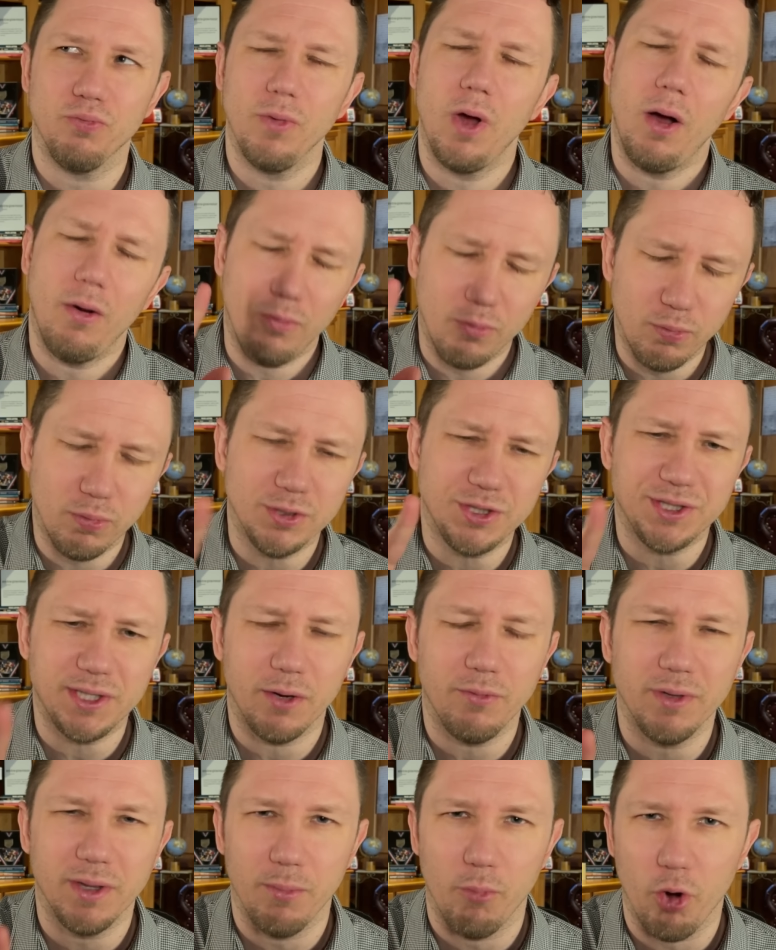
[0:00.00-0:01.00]
well, we'll
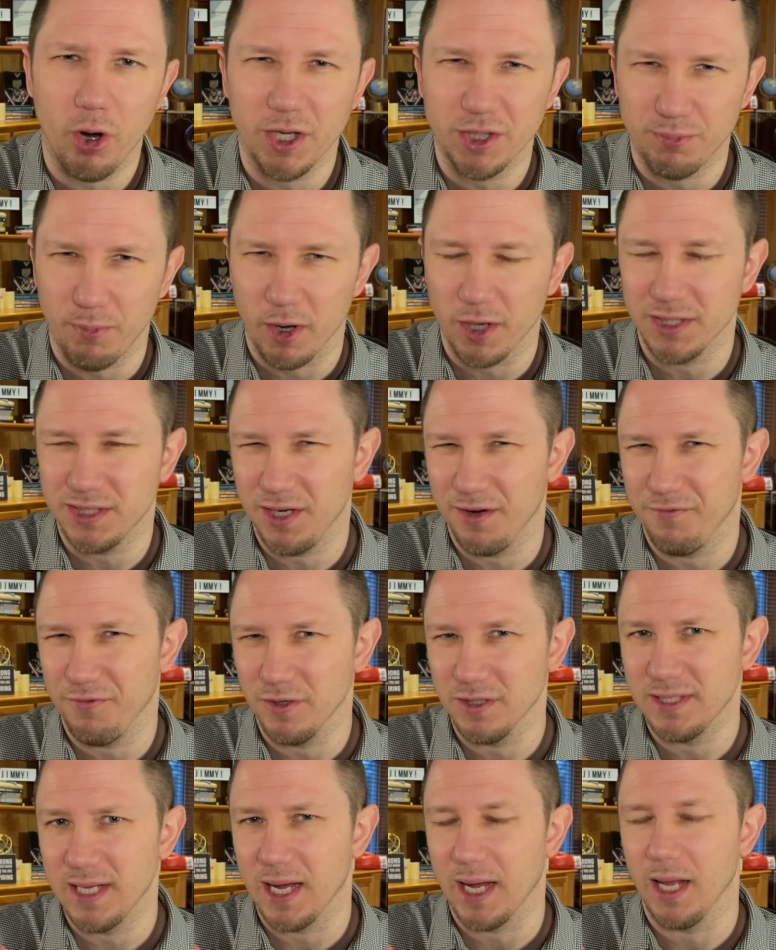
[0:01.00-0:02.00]
stick with the mortgage markets here
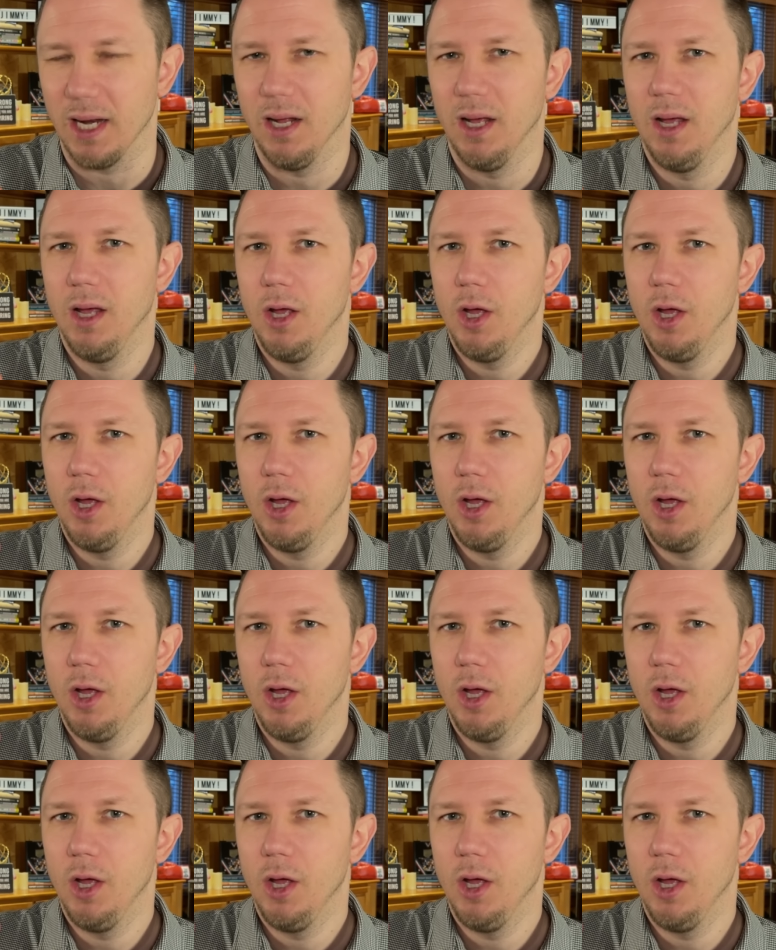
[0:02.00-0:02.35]
for a second.